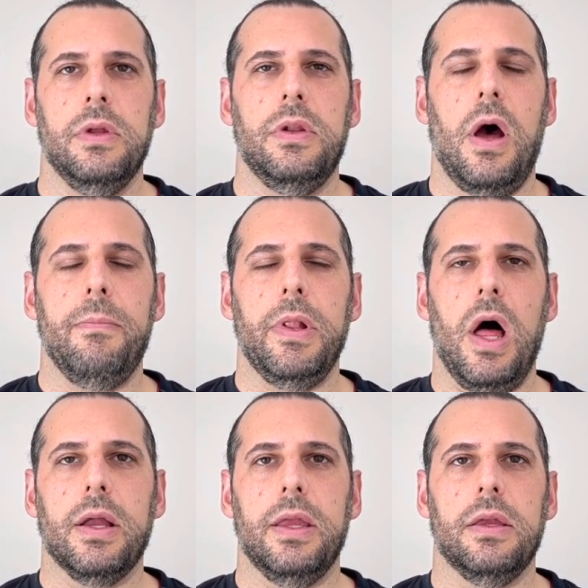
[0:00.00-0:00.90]
not
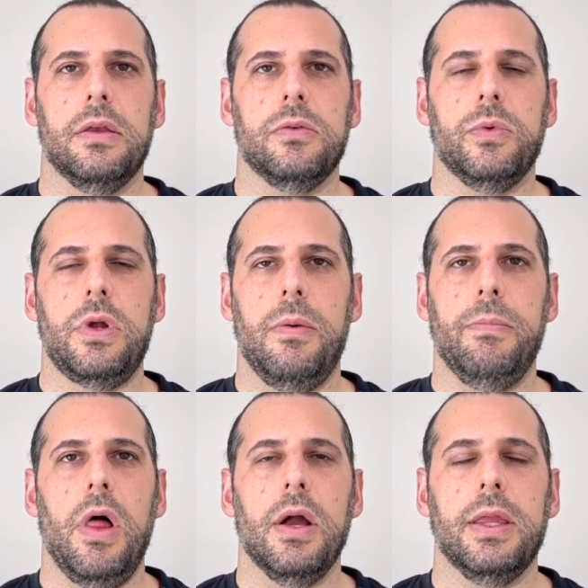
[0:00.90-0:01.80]
blocking, because we're not
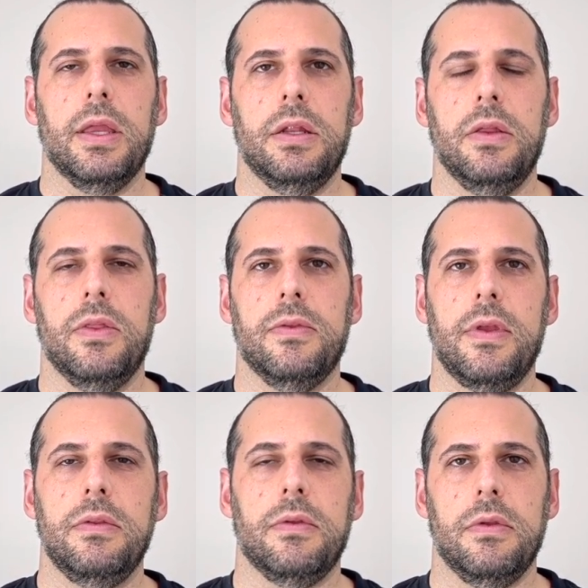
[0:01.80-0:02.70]
blocking any of the
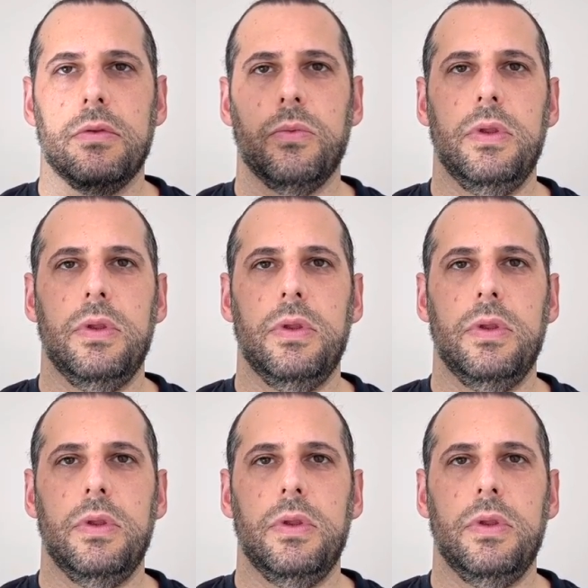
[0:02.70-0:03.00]
senses.